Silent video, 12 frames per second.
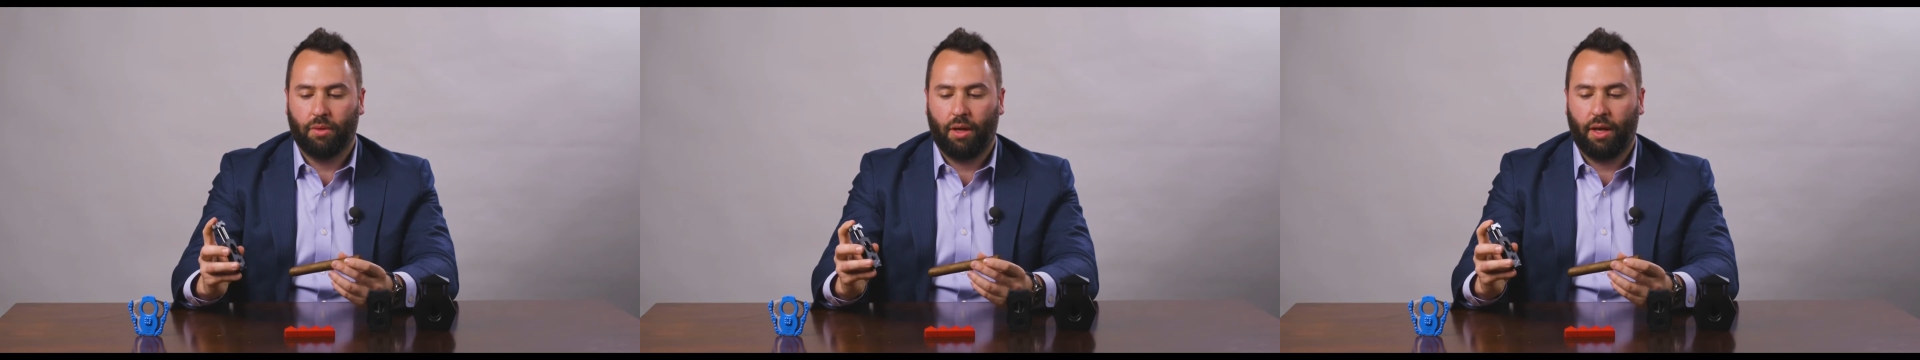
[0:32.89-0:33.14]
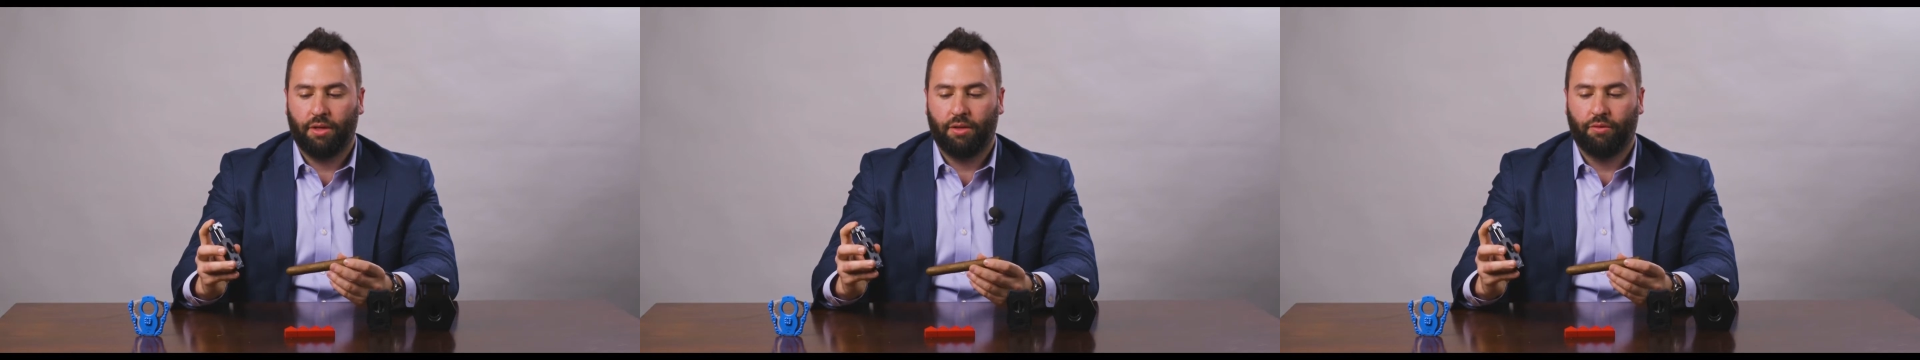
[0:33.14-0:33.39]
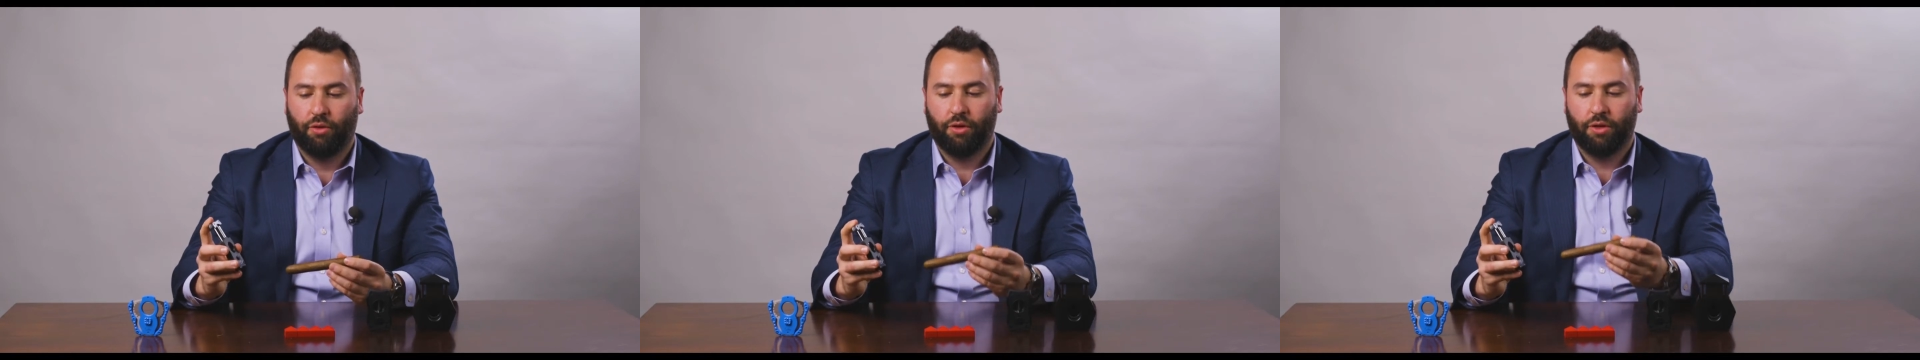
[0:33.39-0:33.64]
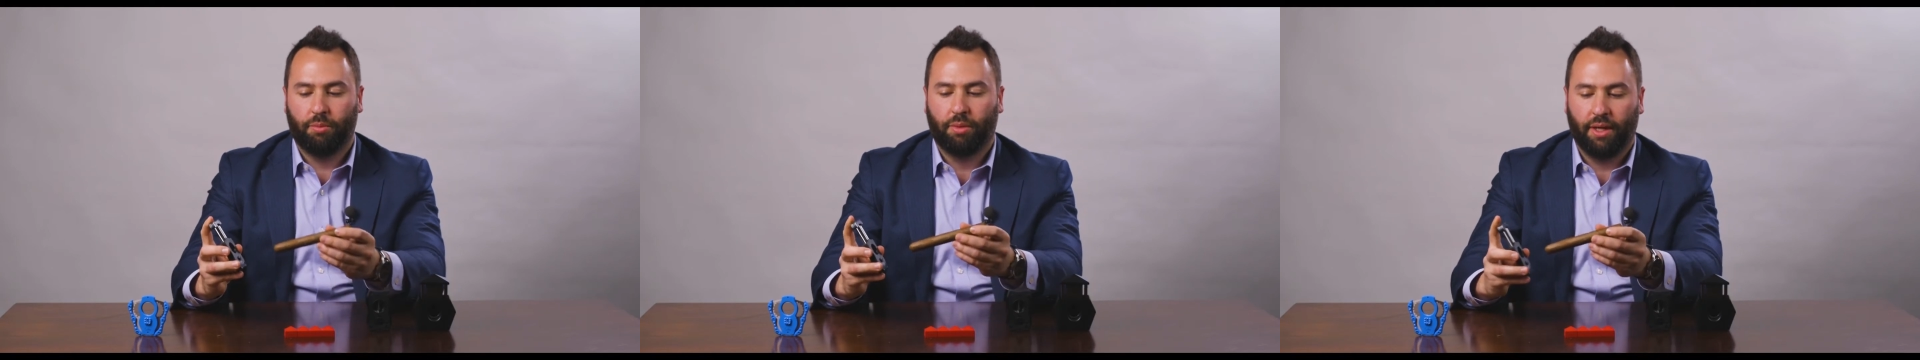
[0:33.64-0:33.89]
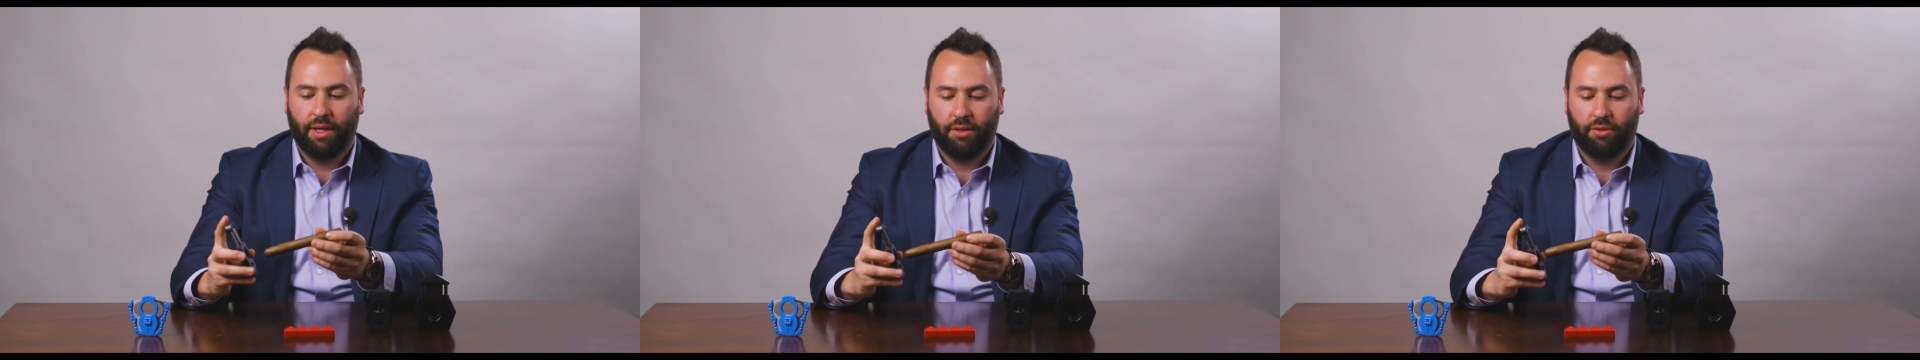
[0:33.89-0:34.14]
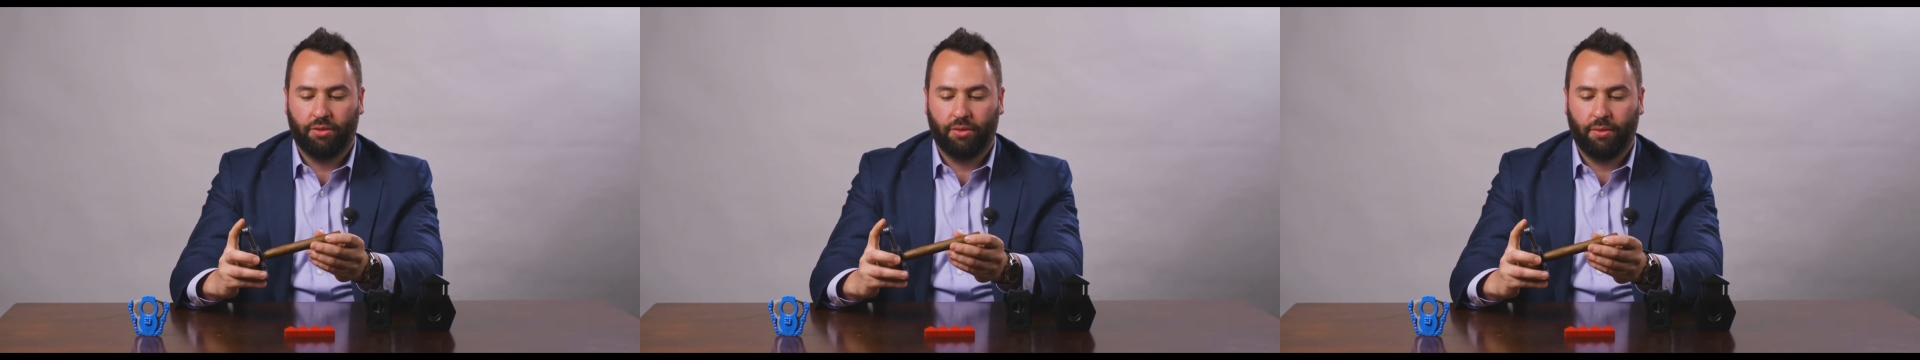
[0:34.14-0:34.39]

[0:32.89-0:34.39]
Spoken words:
and inverted blades